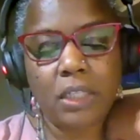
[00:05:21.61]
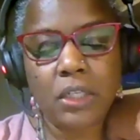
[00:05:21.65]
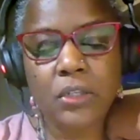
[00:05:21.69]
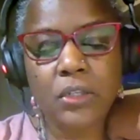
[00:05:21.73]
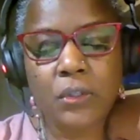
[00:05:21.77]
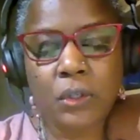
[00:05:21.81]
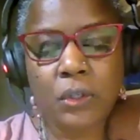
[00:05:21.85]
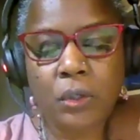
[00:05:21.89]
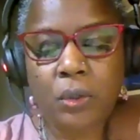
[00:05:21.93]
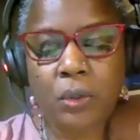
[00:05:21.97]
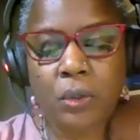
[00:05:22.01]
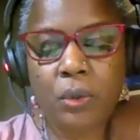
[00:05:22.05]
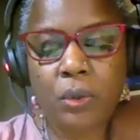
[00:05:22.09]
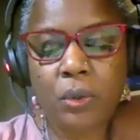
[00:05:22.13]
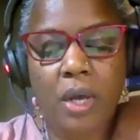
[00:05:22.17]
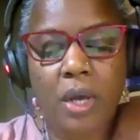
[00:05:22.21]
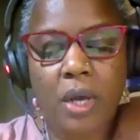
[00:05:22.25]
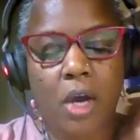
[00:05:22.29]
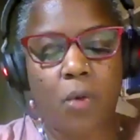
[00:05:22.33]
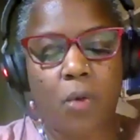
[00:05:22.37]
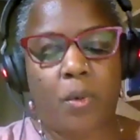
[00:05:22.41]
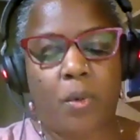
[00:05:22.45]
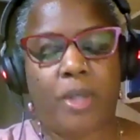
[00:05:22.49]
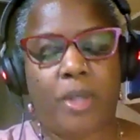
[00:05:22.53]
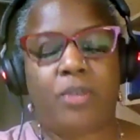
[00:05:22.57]
So
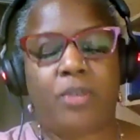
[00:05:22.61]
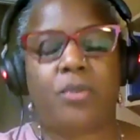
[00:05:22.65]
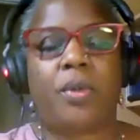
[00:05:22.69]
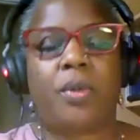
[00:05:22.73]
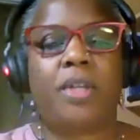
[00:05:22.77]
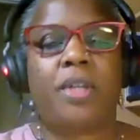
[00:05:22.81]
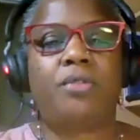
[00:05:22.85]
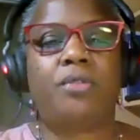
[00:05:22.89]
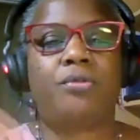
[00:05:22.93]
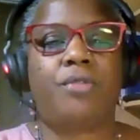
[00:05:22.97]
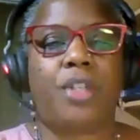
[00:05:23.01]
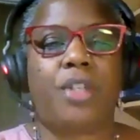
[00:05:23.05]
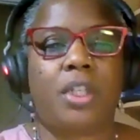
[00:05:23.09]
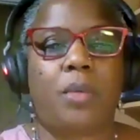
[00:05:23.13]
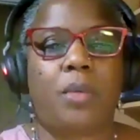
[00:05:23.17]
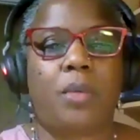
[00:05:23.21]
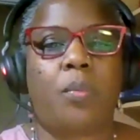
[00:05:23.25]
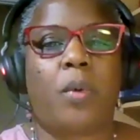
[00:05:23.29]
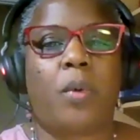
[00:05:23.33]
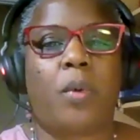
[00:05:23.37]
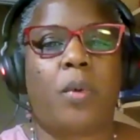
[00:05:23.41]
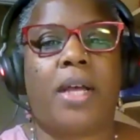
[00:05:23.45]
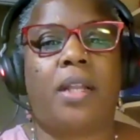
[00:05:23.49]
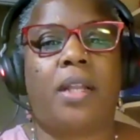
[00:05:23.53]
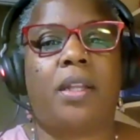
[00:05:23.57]
we're doing really
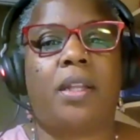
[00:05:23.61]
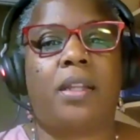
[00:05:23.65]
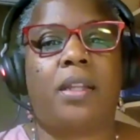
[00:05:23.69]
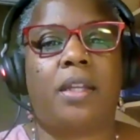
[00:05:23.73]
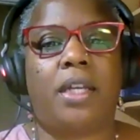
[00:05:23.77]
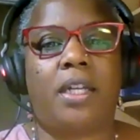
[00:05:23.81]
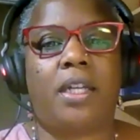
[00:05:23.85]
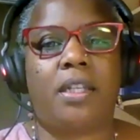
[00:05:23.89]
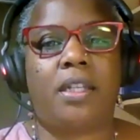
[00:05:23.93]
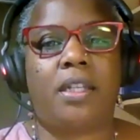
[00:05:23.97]
well